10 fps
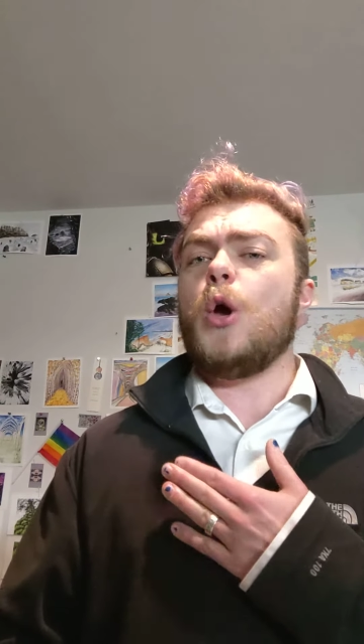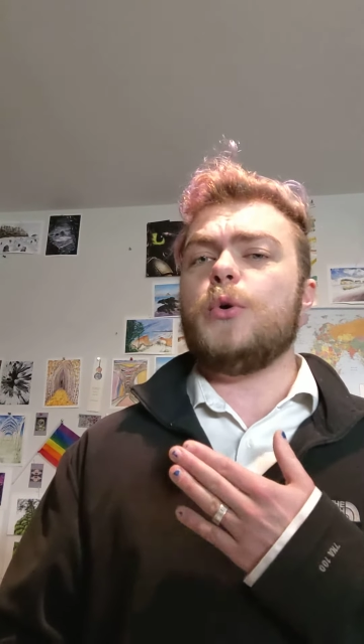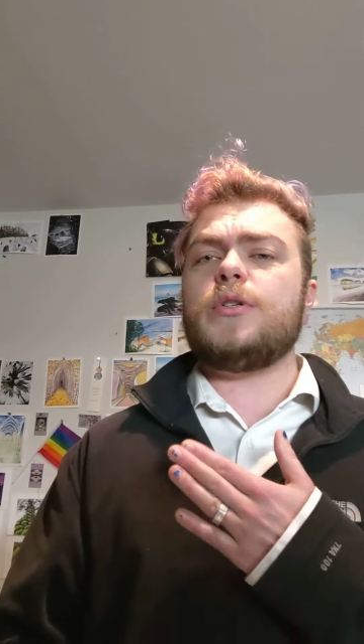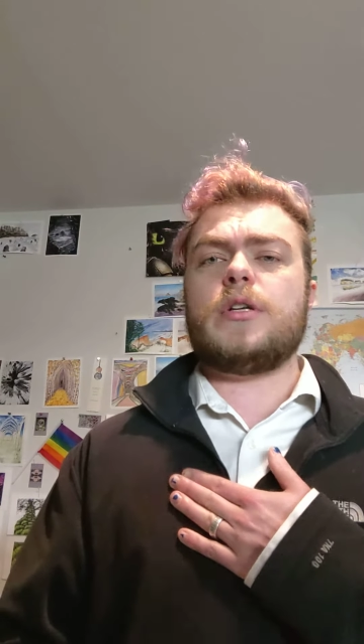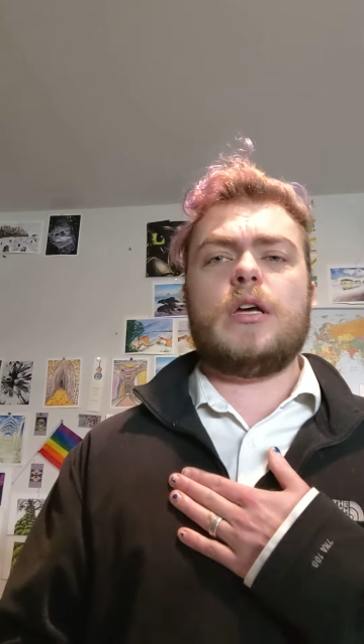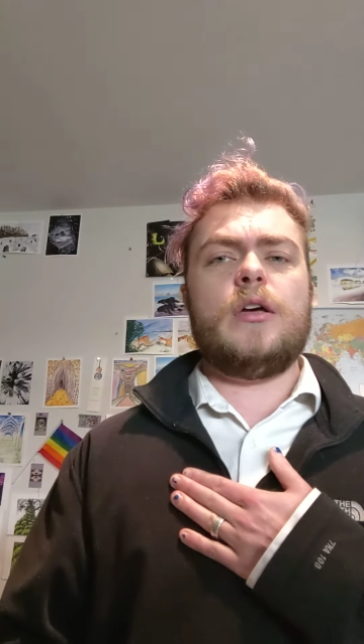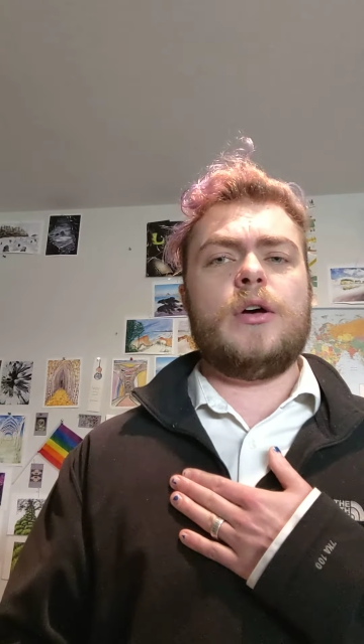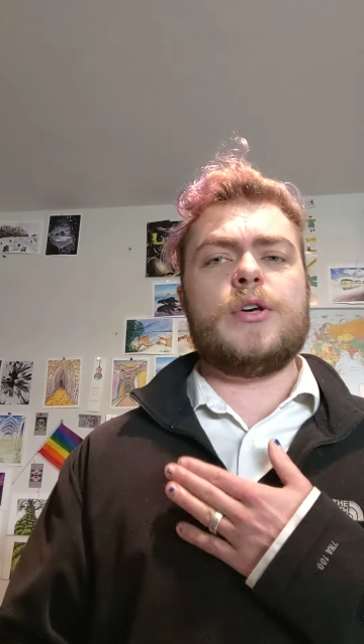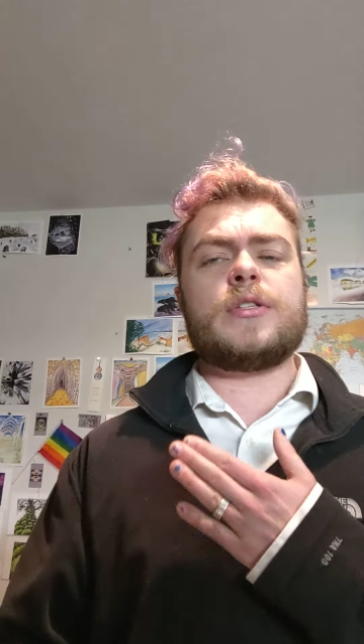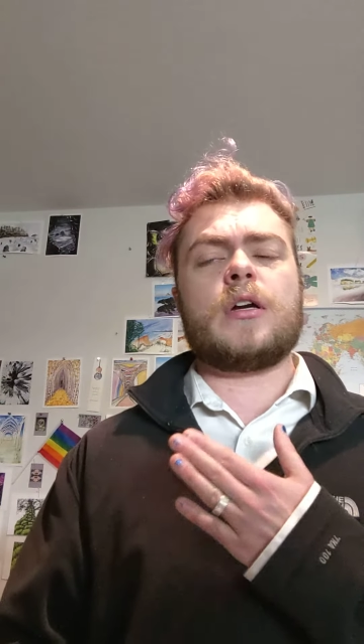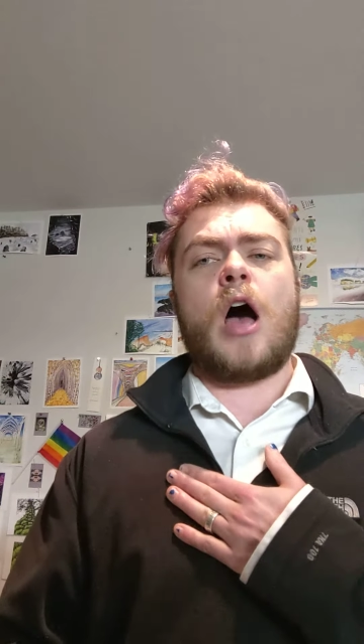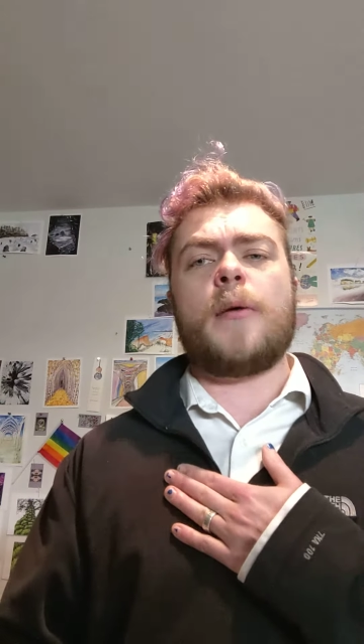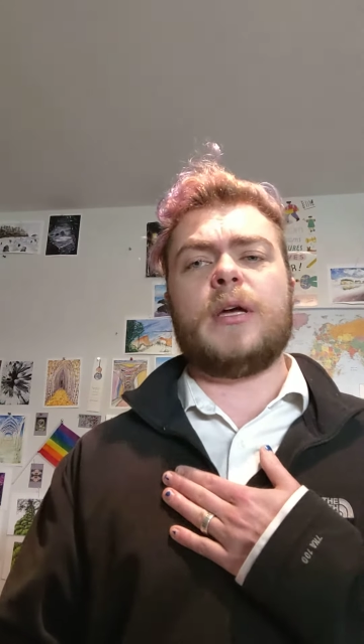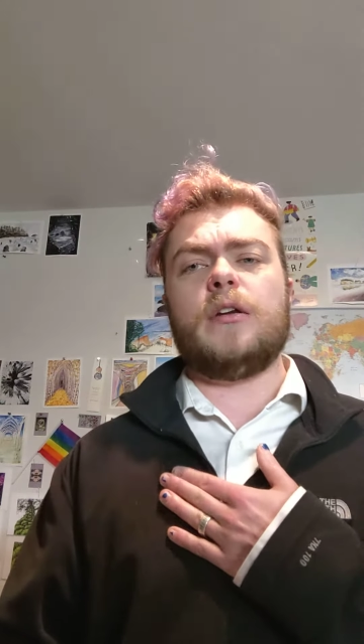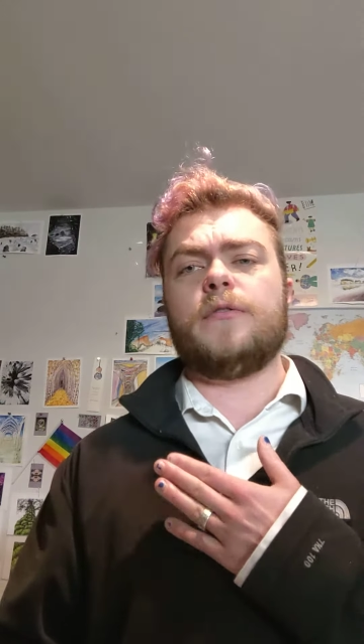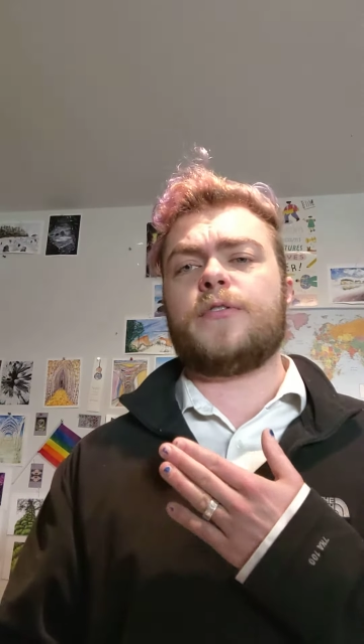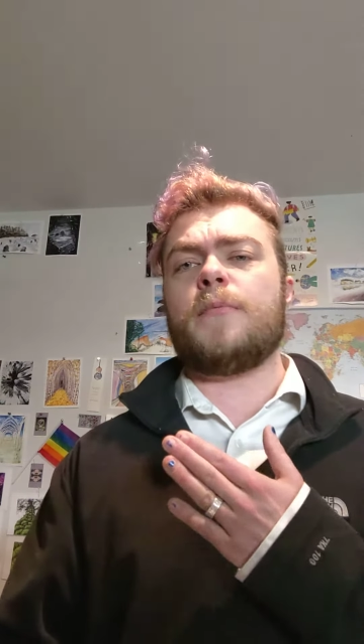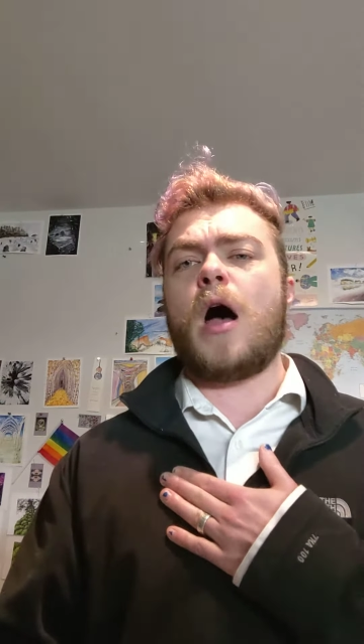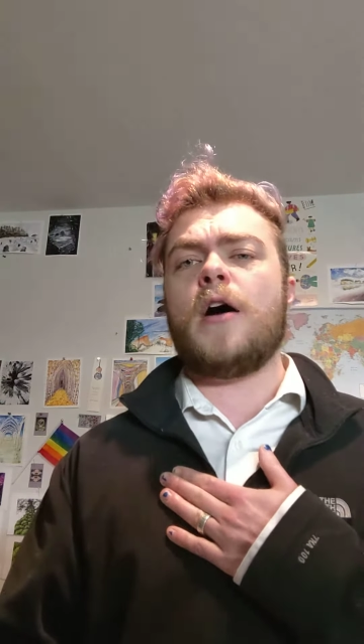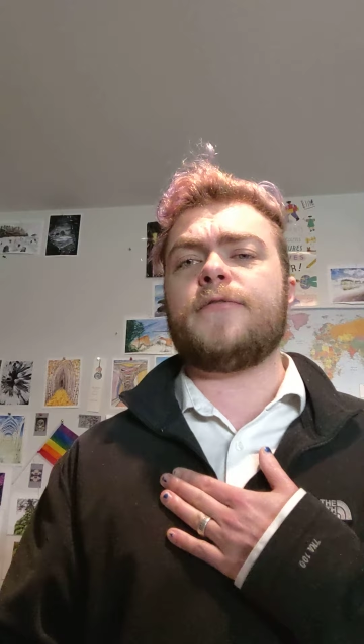who steals the common
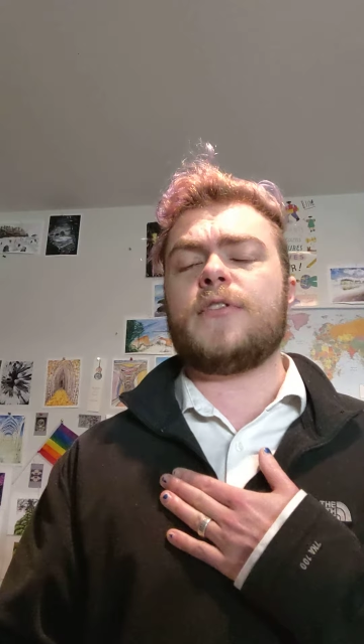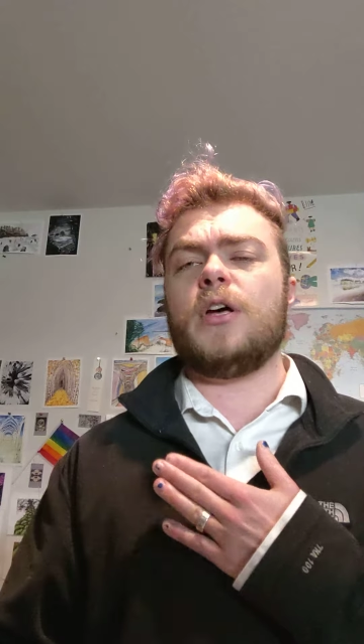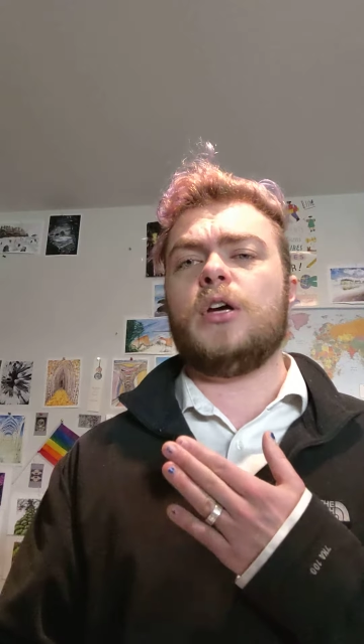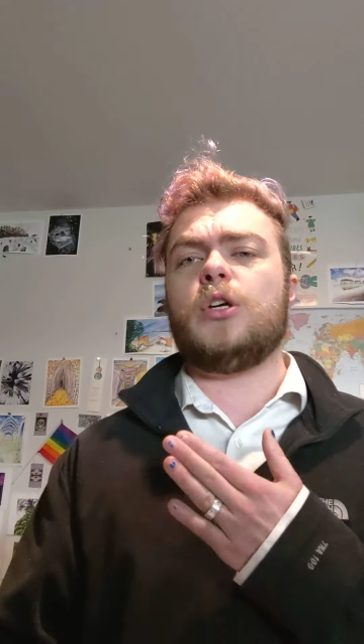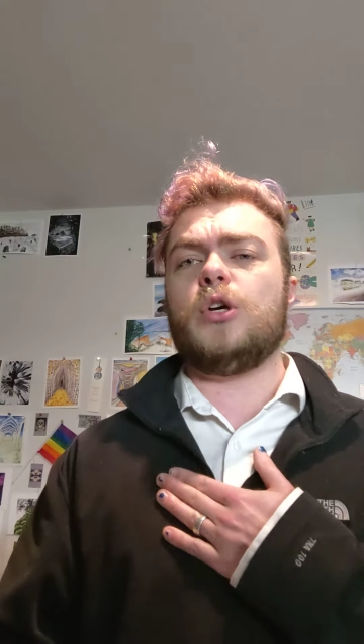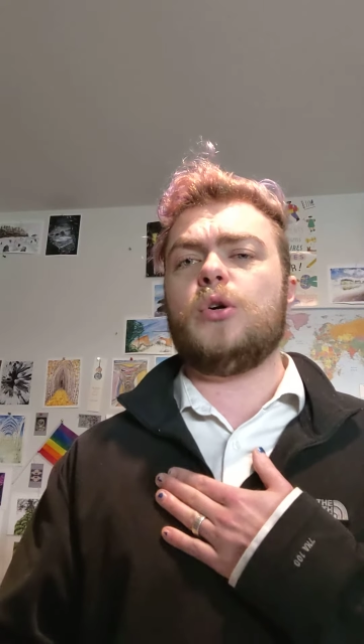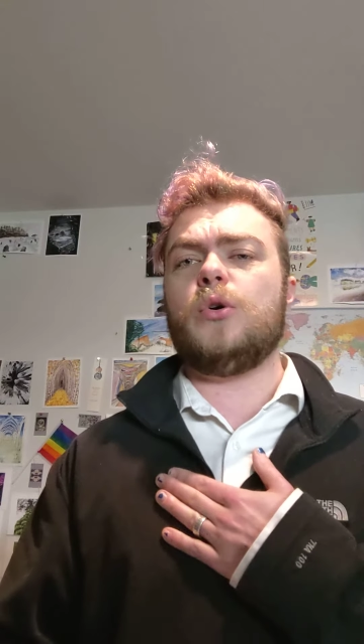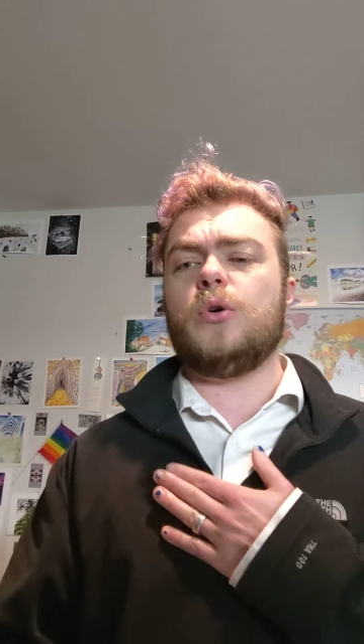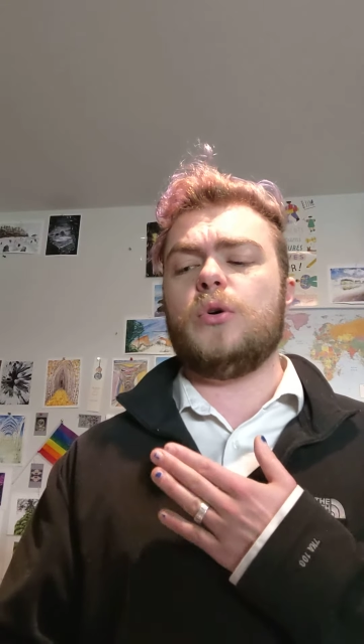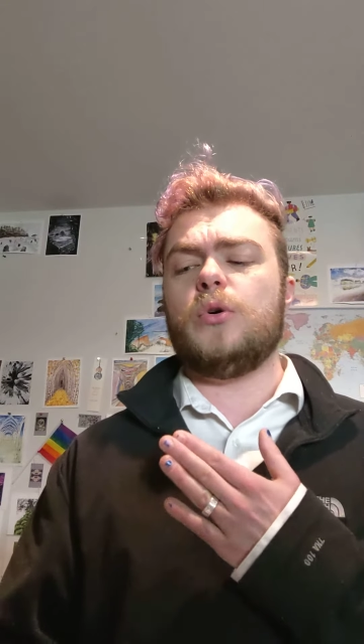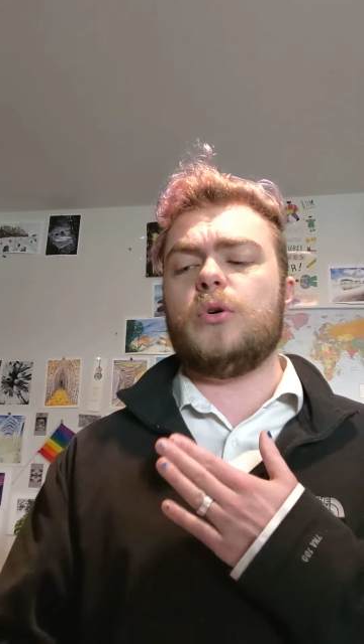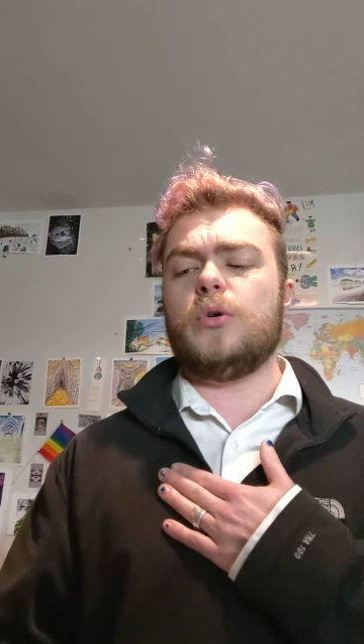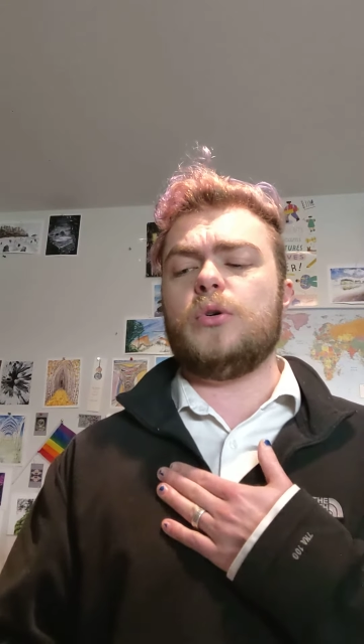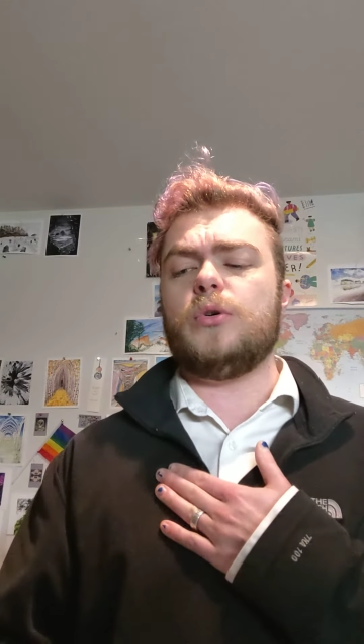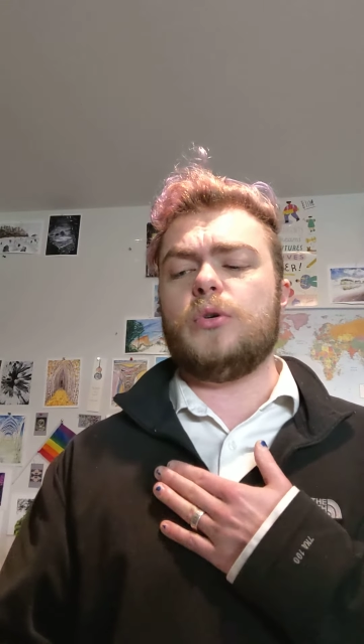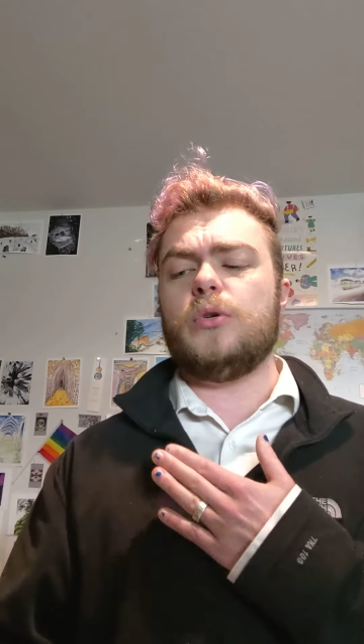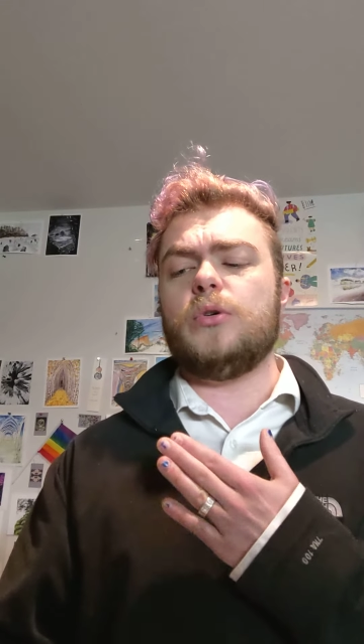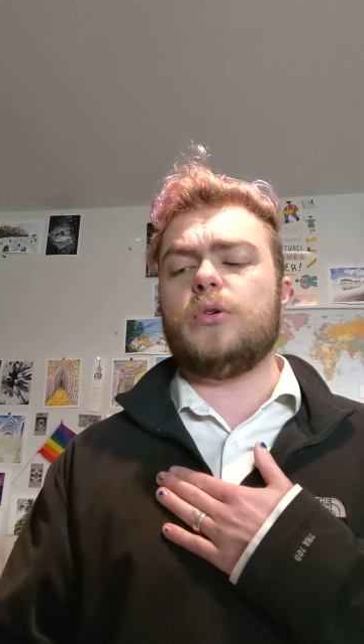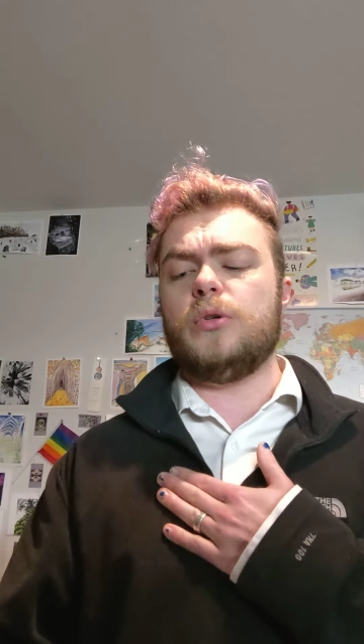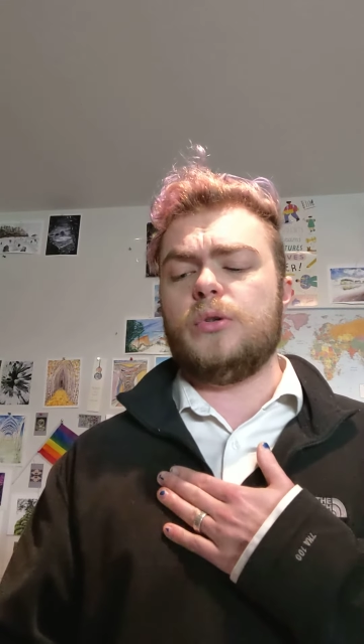from off the
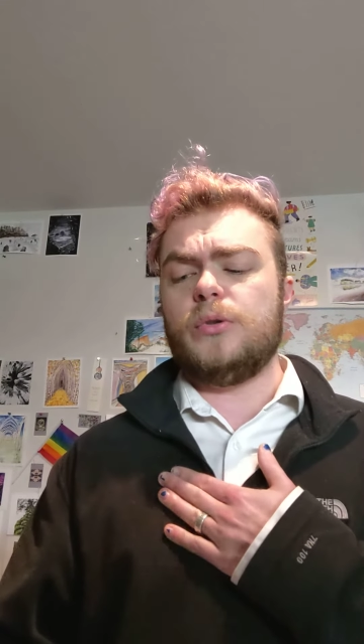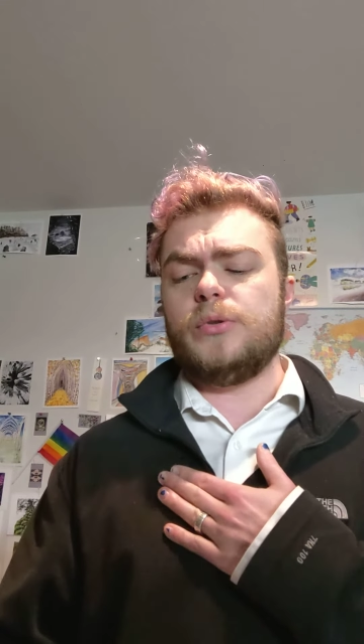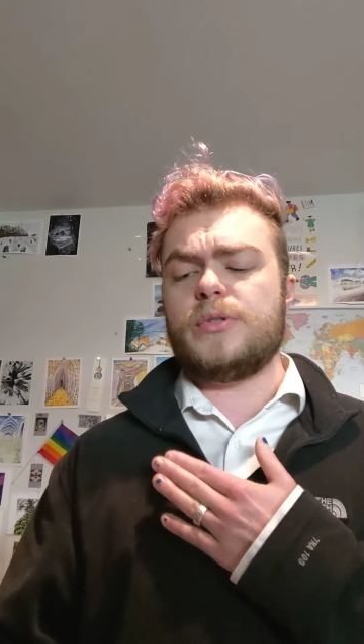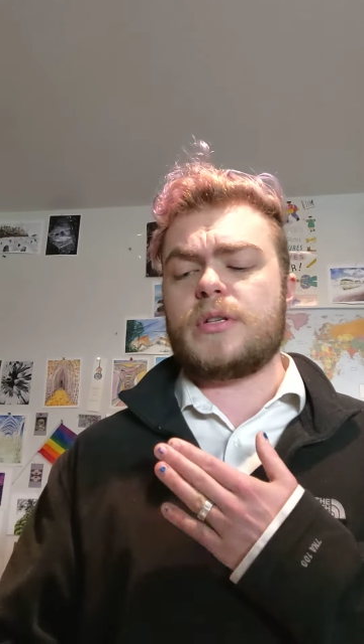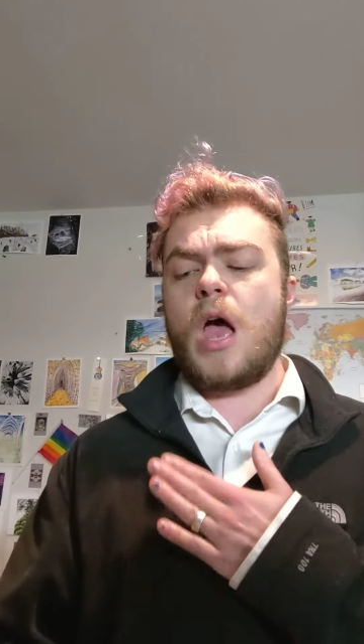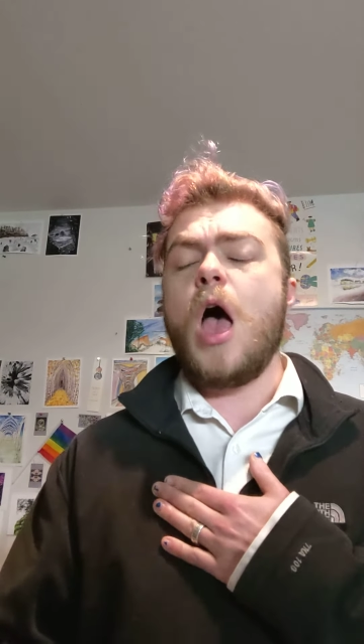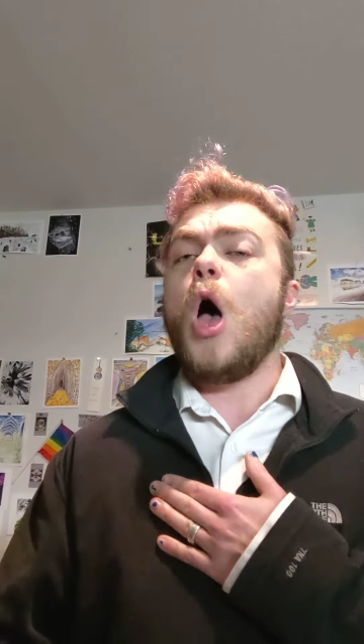goose.